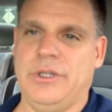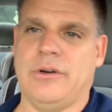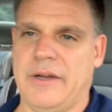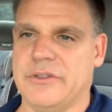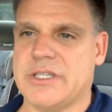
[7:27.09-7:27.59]
you
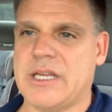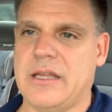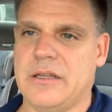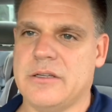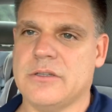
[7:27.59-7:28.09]
don't have to
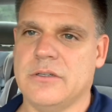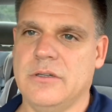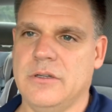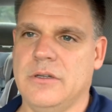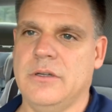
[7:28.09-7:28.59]
say this,
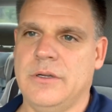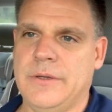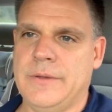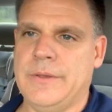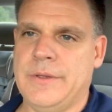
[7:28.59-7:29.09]

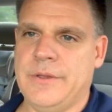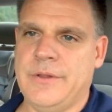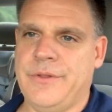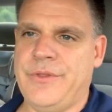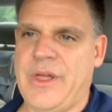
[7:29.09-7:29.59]

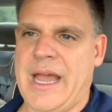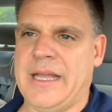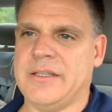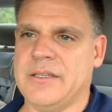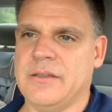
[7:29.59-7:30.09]

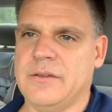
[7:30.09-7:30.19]
that